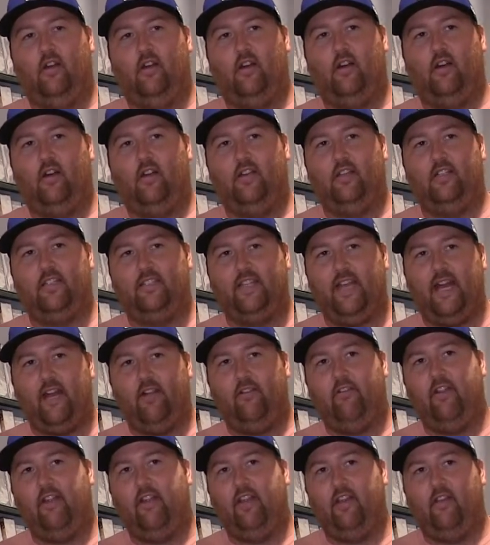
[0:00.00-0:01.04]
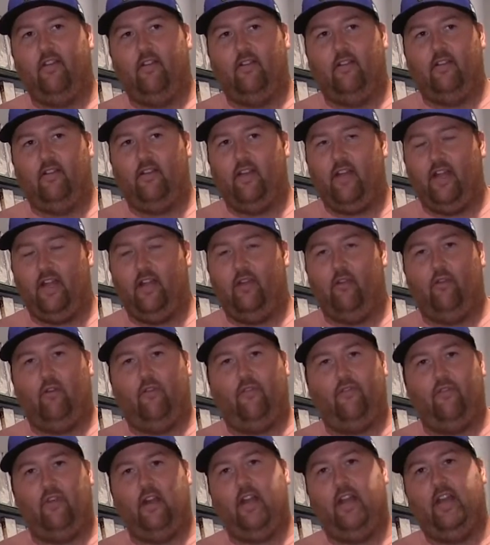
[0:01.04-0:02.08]
on a Saturday night or a
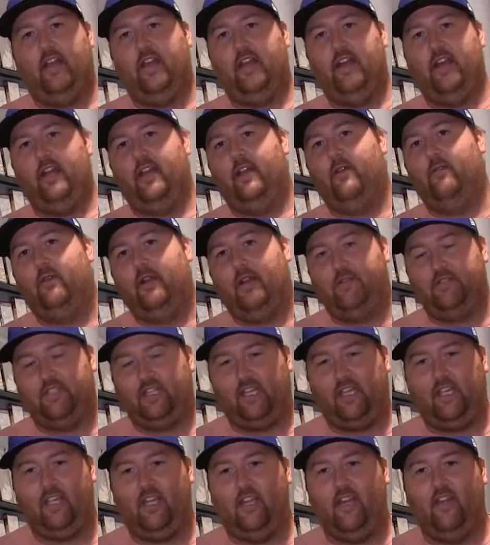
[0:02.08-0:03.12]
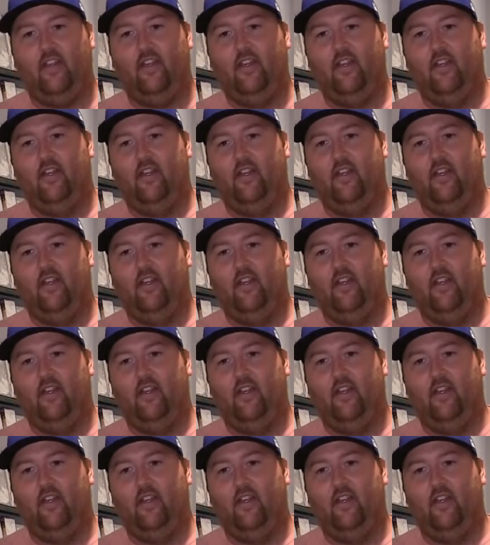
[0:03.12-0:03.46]
Friday night when I was a kid.